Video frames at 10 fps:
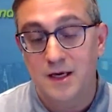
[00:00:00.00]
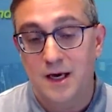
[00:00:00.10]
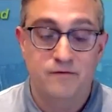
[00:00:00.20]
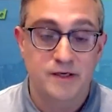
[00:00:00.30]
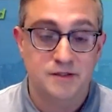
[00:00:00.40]

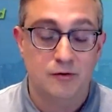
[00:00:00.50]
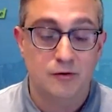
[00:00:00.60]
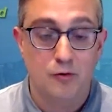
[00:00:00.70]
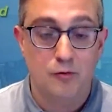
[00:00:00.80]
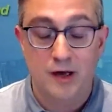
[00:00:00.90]
if things
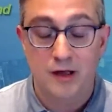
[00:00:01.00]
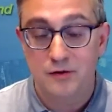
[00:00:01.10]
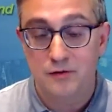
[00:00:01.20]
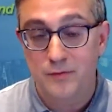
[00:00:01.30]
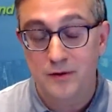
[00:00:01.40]
don't go
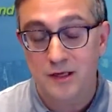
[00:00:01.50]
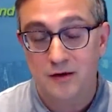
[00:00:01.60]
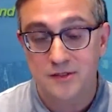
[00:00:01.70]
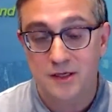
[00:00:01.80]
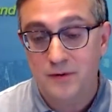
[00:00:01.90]
well, you'll be
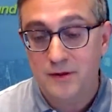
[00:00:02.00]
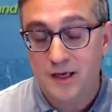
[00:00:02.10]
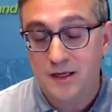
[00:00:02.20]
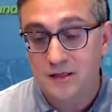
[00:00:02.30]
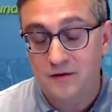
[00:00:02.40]
downside
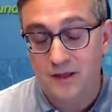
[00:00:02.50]
protected.